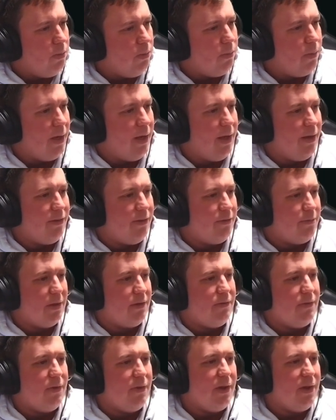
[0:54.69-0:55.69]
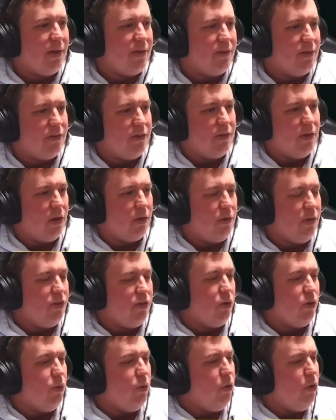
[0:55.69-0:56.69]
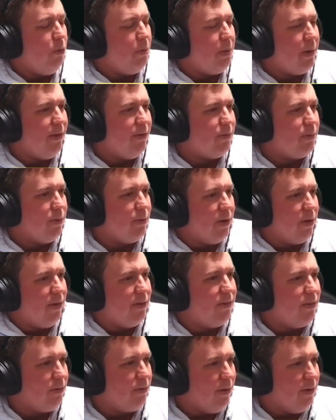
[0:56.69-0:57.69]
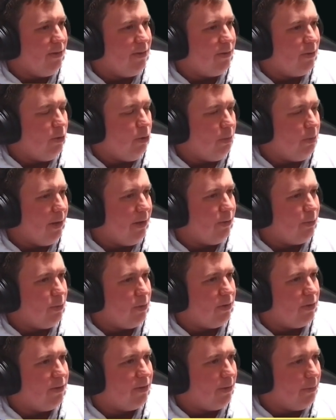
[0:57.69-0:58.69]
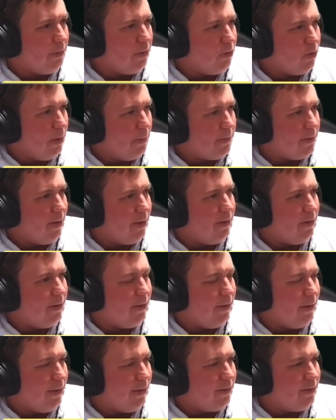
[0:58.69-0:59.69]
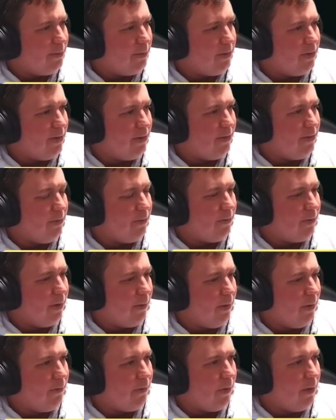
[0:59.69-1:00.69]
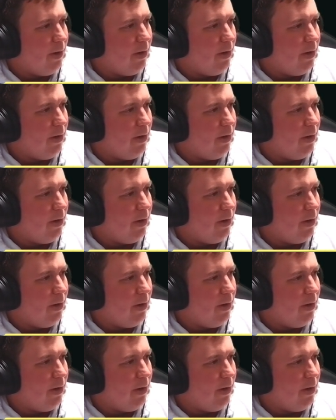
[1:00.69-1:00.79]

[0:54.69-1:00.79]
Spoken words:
When it enters the battlefield, exile target creature or planeswalker. So creatures or planeswalkers can be trapped under this, which is very, very